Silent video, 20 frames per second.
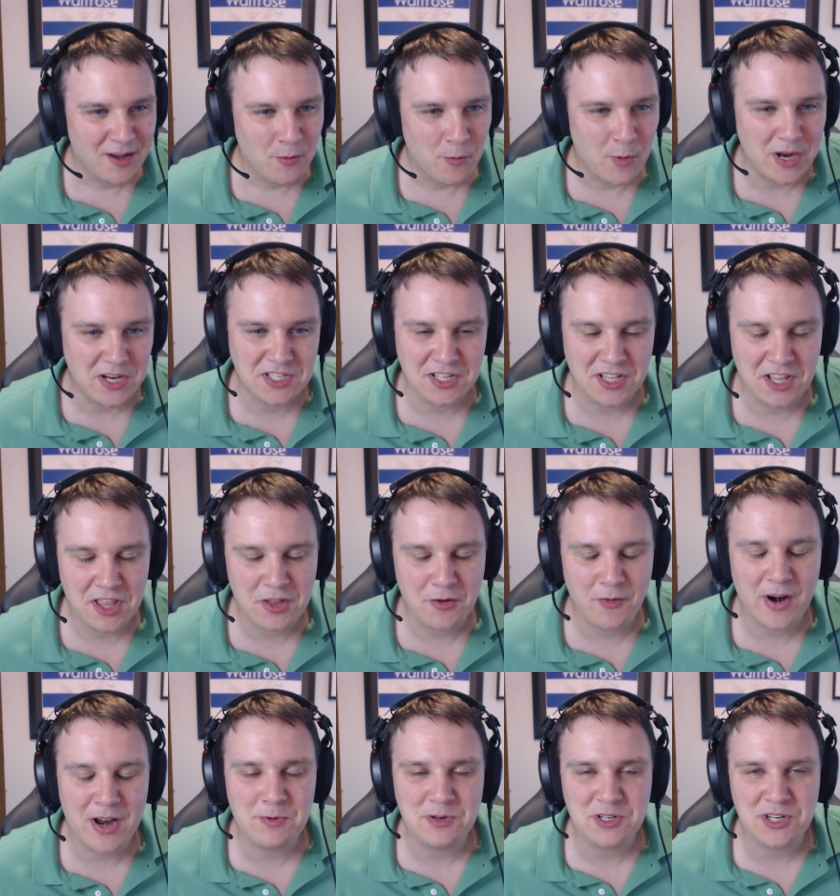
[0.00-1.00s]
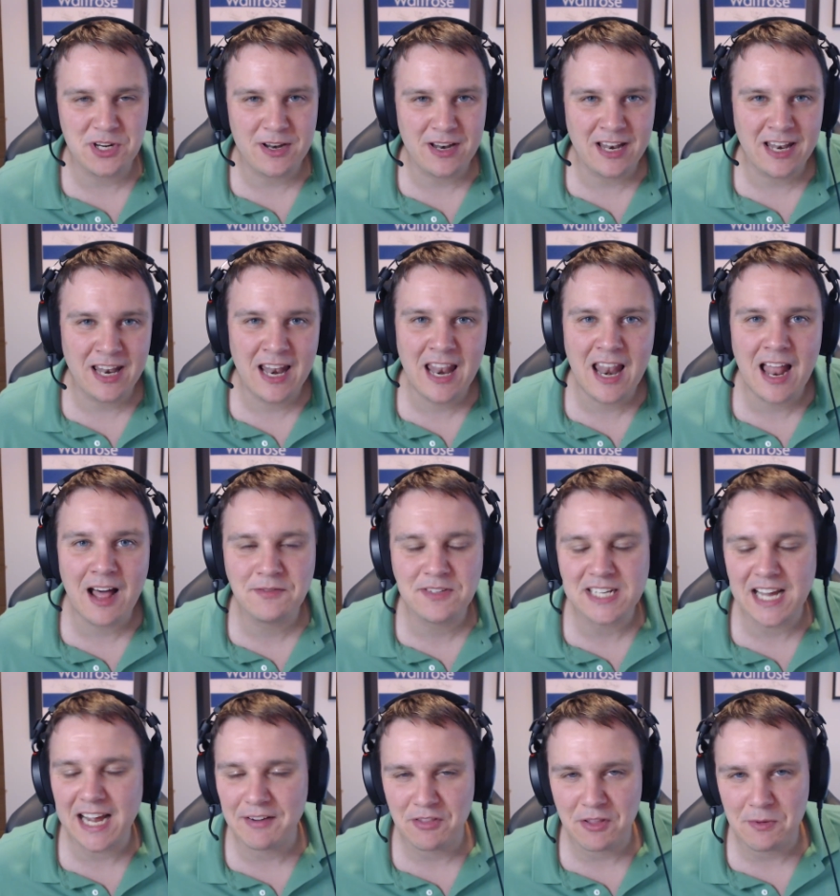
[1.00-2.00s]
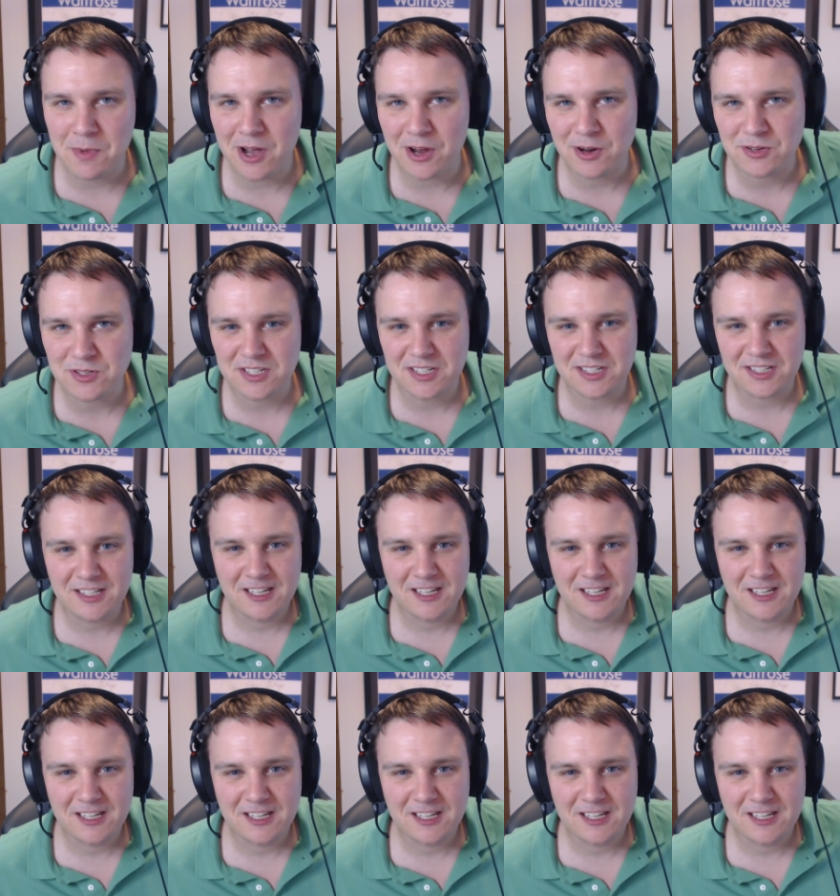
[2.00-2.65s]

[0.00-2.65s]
Which of the three would you love to have the most?